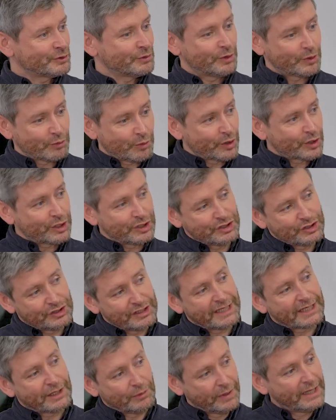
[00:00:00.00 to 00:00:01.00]
So what could you
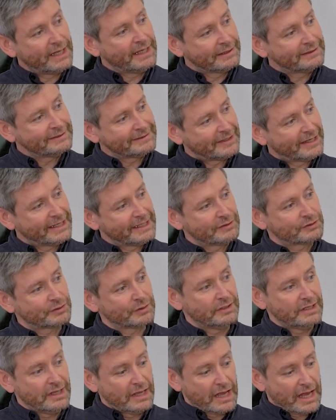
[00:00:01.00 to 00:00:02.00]
take away, right?
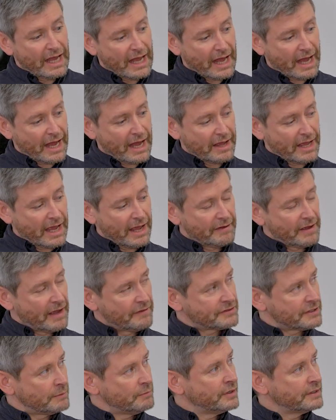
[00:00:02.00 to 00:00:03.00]
So
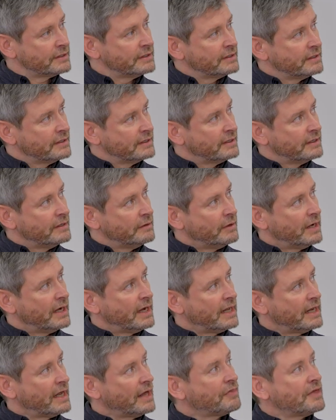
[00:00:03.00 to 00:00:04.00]
if someone,
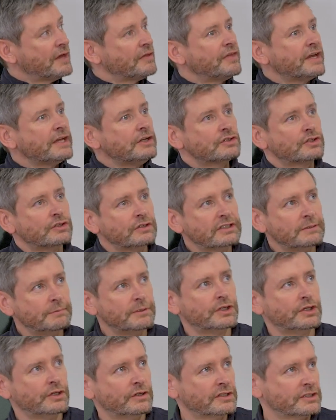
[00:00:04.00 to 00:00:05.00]
I think it's good to
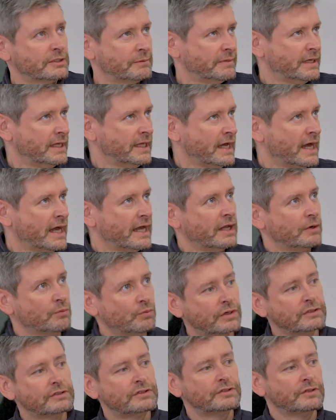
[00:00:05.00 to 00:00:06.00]
be curious about AI and
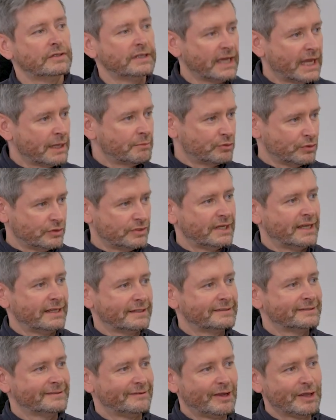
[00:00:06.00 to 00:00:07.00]
want to do an AI
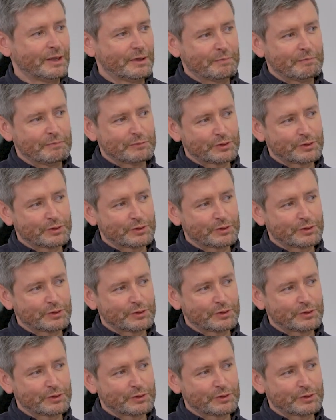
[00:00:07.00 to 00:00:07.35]
project, right?